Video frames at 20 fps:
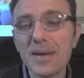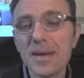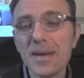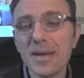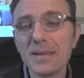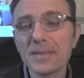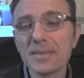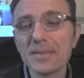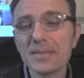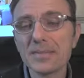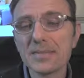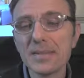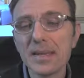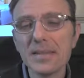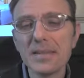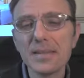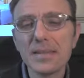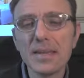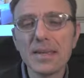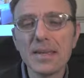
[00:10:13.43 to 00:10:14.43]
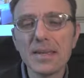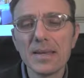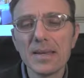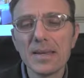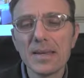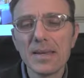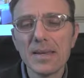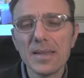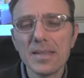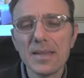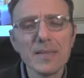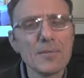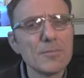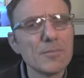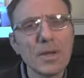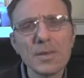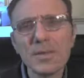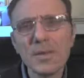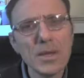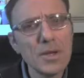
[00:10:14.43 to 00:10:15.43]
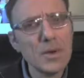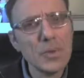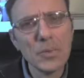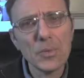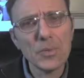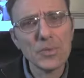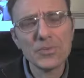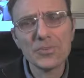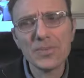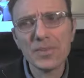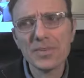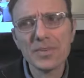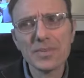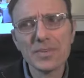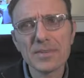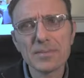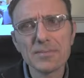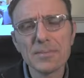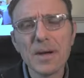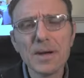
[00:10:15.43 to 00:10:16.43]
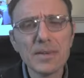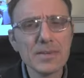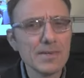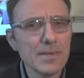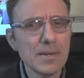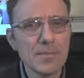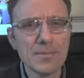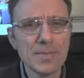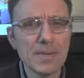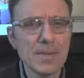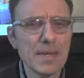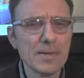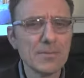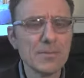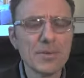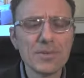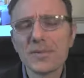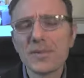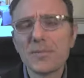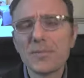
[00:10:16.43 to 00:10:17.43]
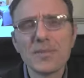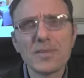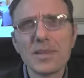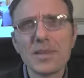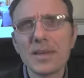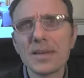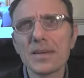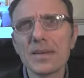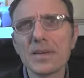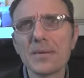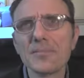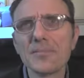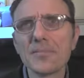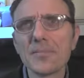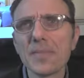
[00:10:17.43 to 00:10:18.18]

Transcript: and suddenly that one-day course just sparked something, and was almost like a